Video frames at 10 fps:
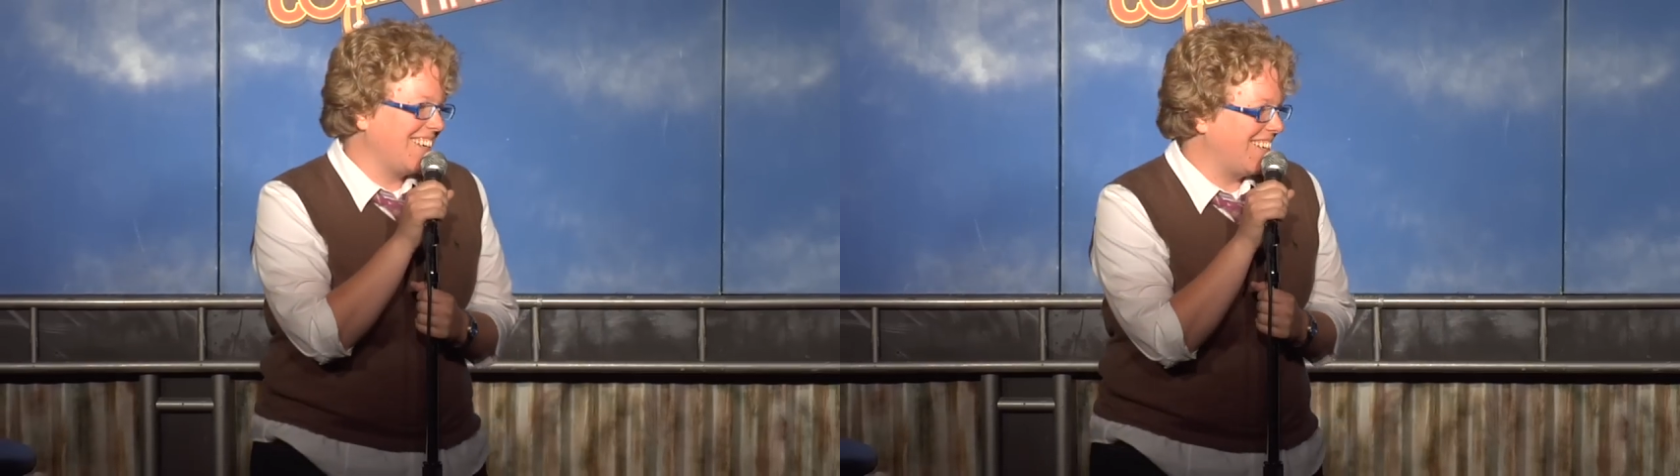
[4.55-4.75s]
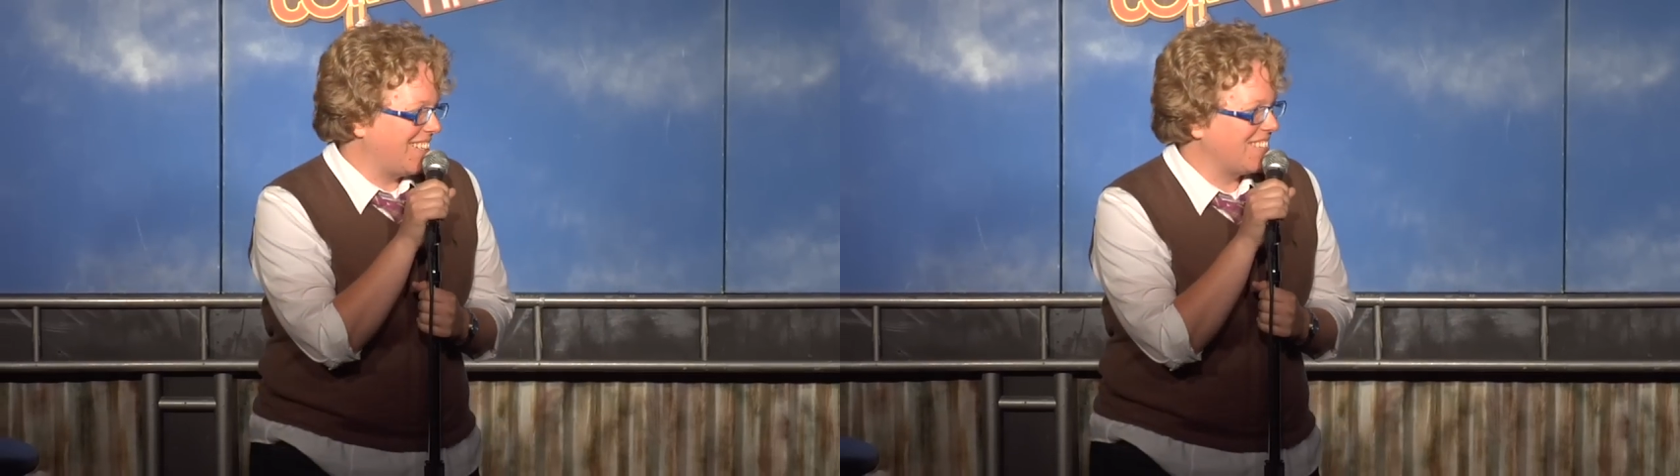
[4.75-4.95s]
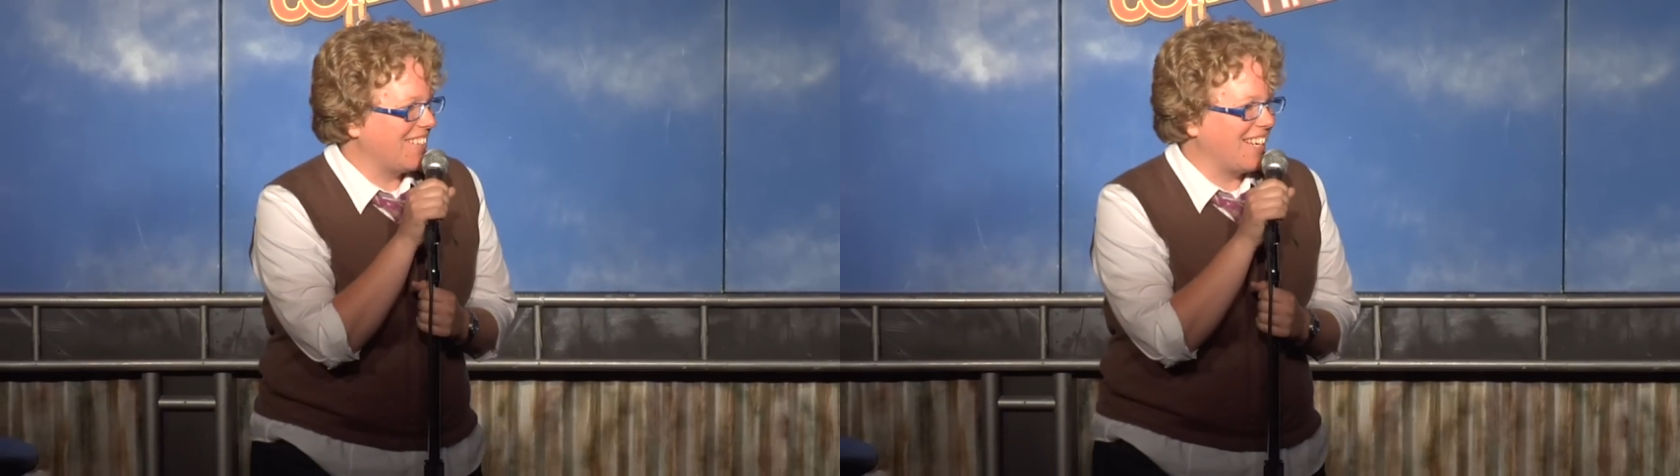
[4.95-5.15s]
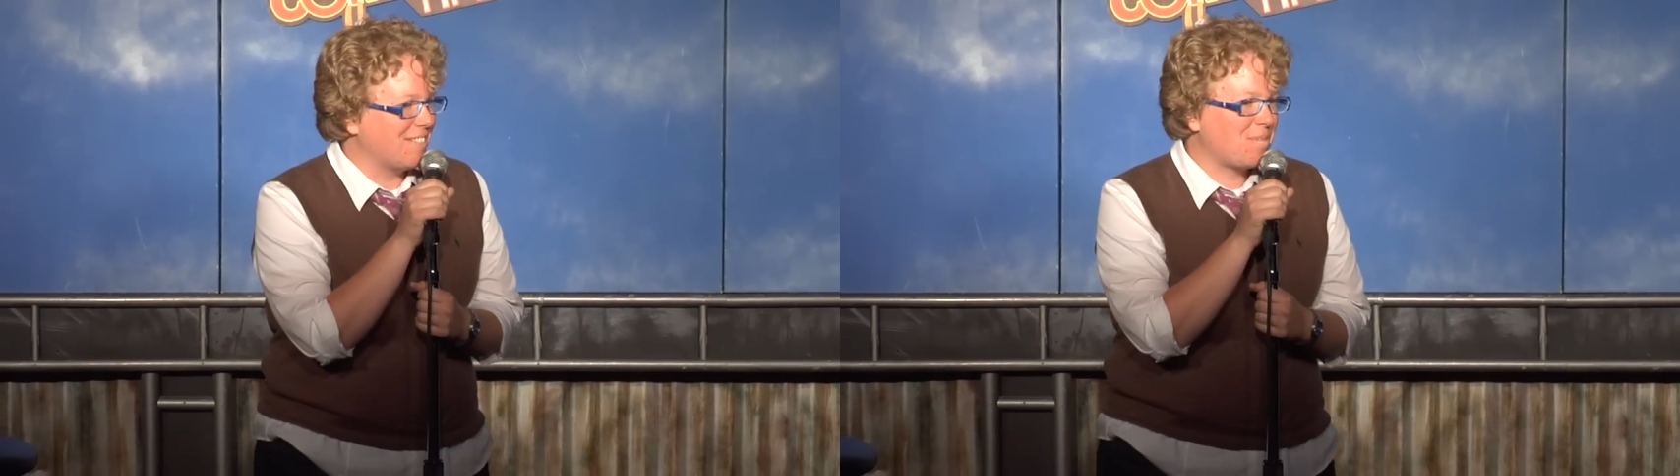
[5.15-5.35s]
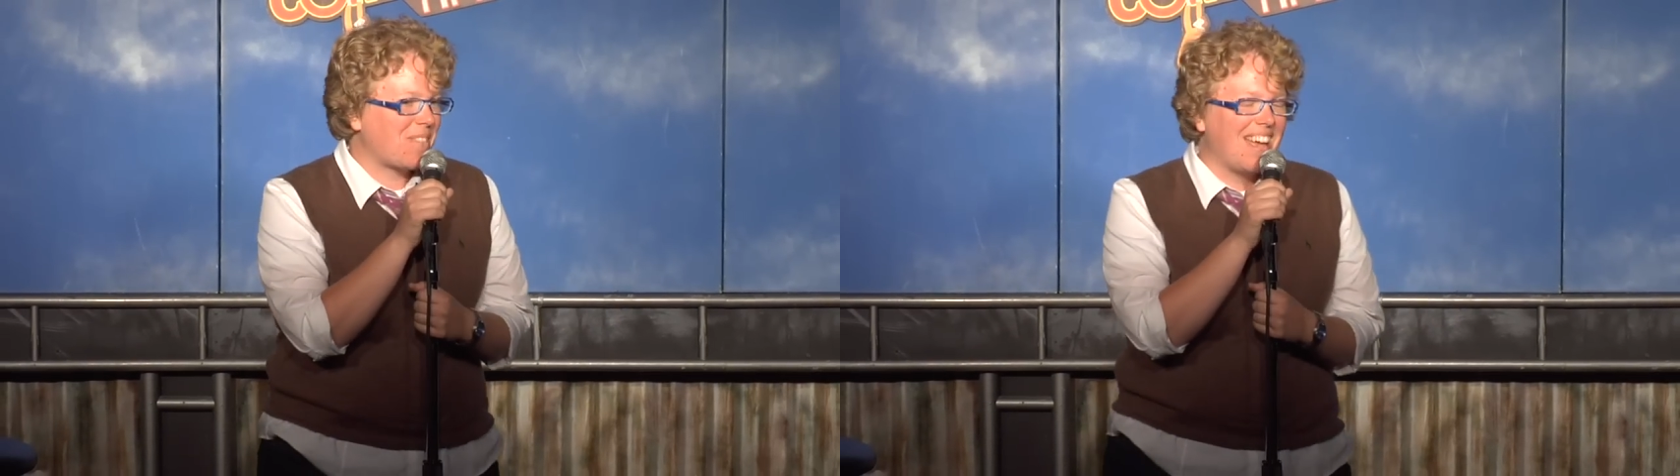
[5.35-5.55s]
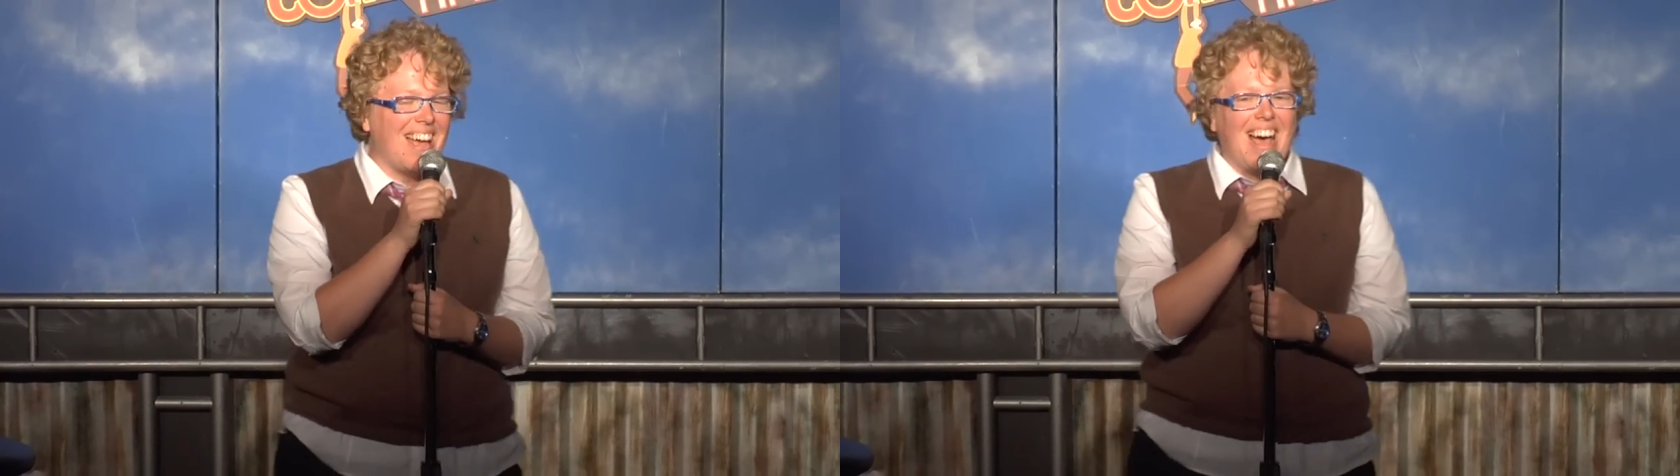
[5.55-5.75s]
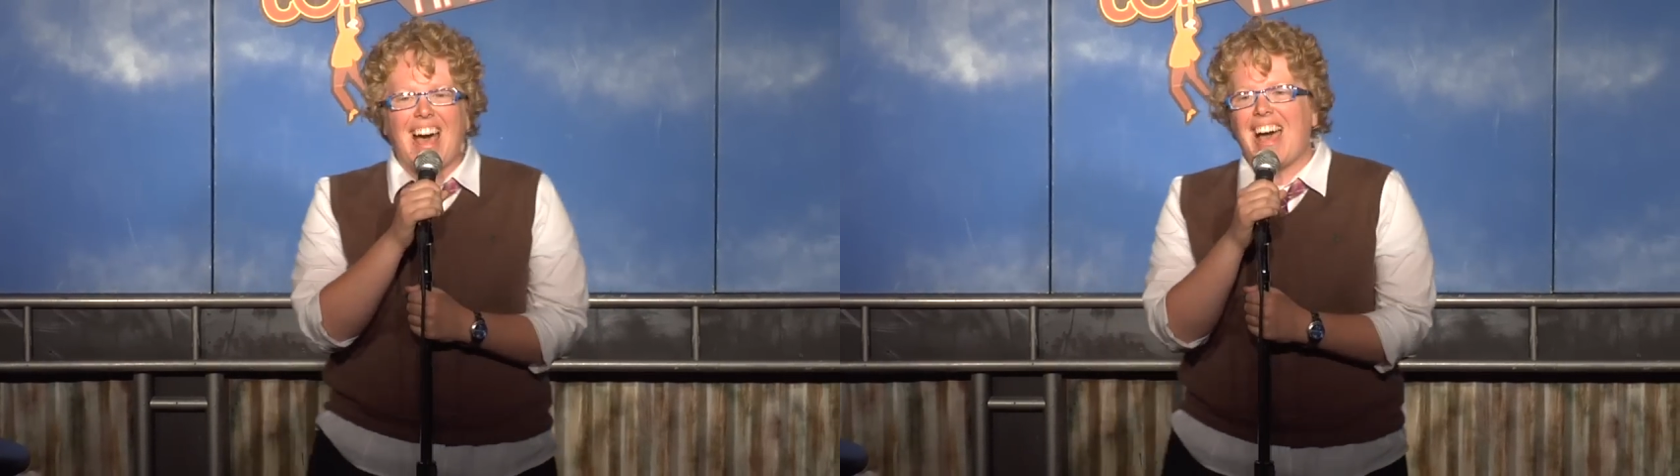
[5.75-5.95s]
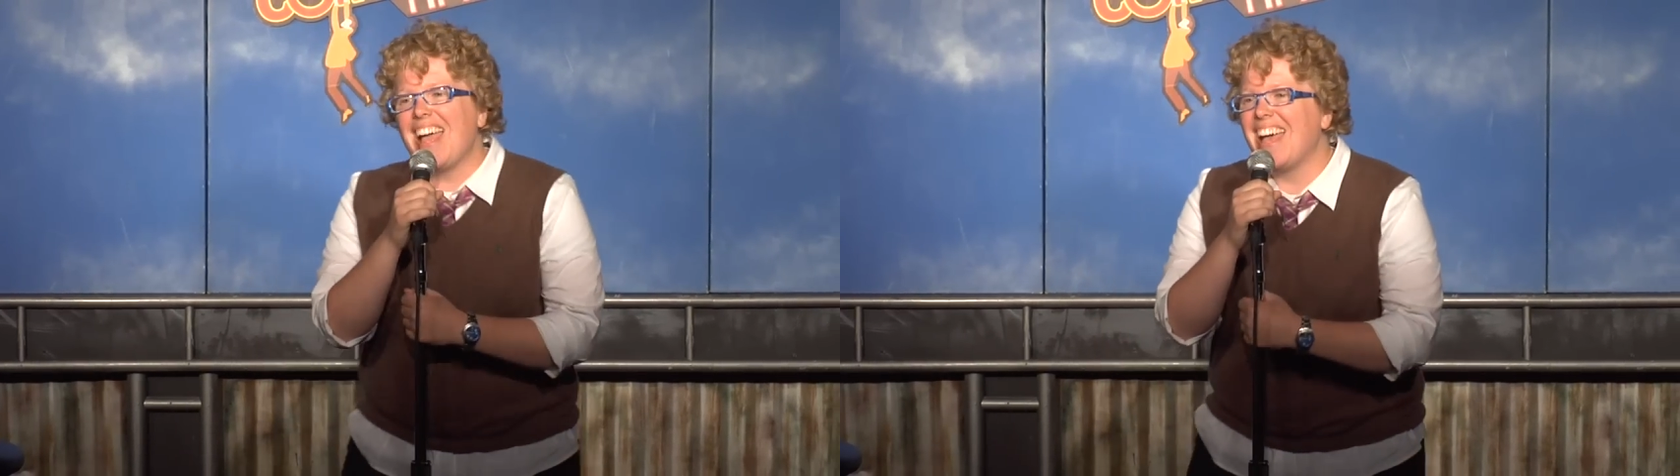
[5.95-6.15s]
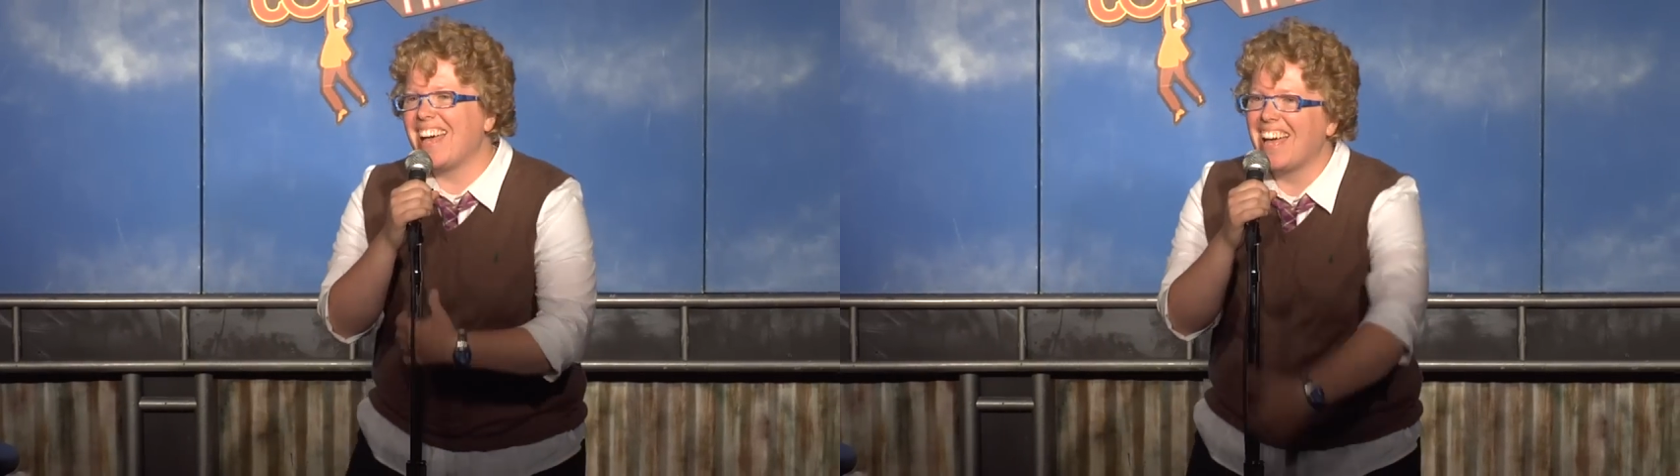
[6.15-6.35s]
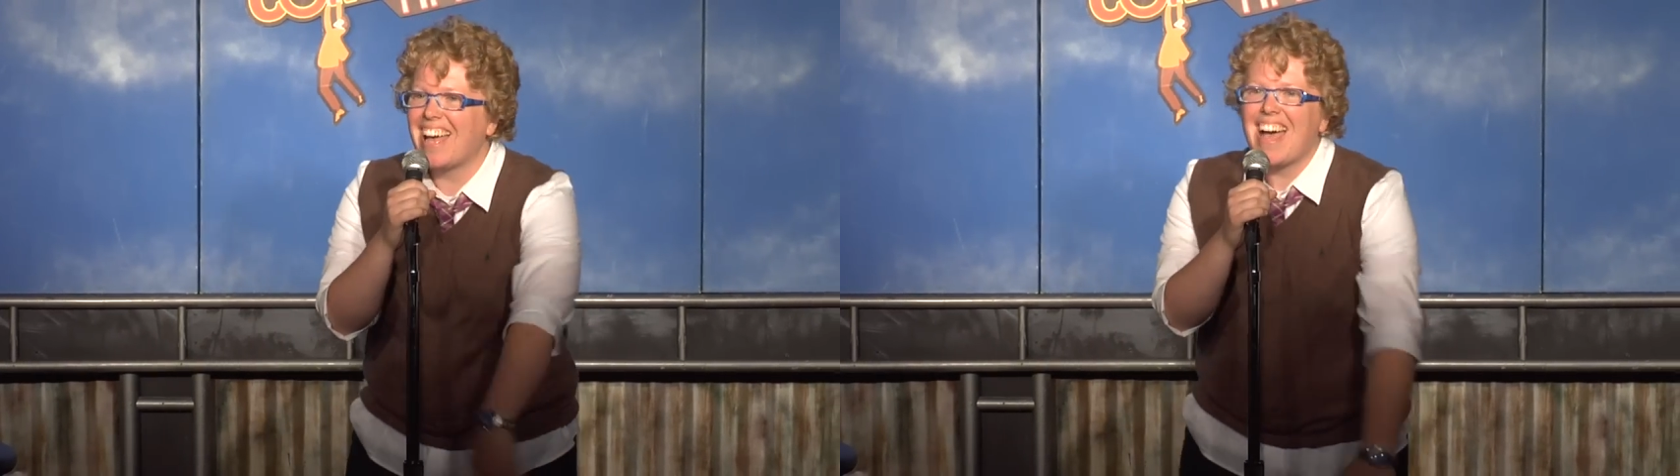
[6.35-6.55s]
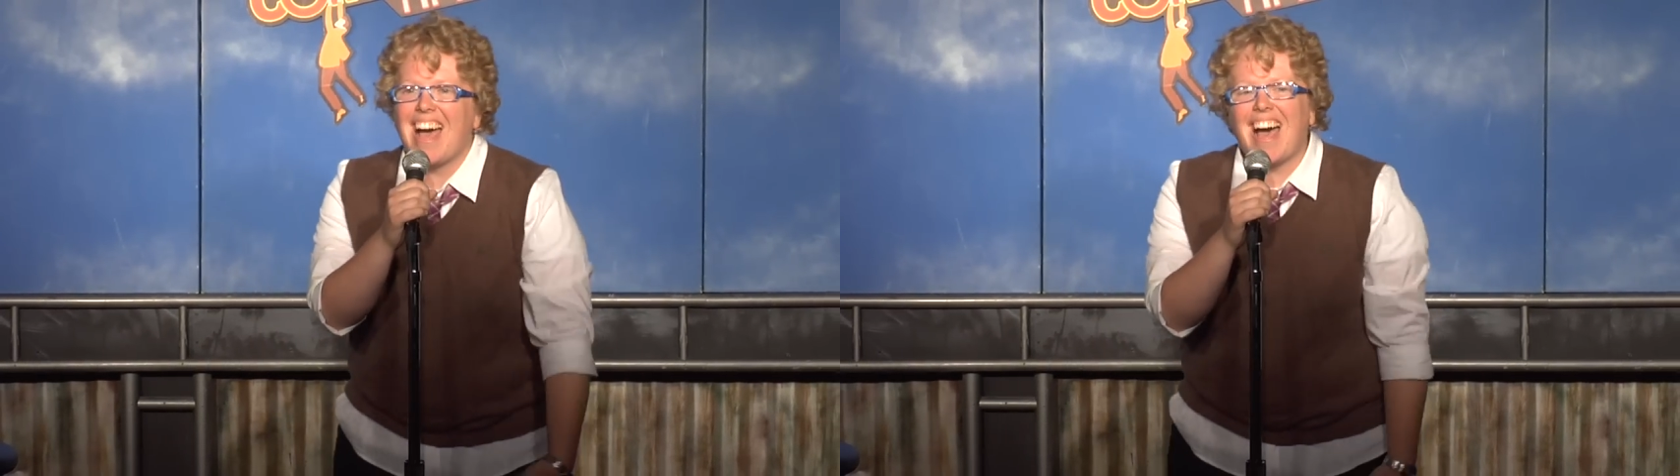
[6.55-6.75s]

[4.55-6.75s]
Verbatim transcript: Oh, man. I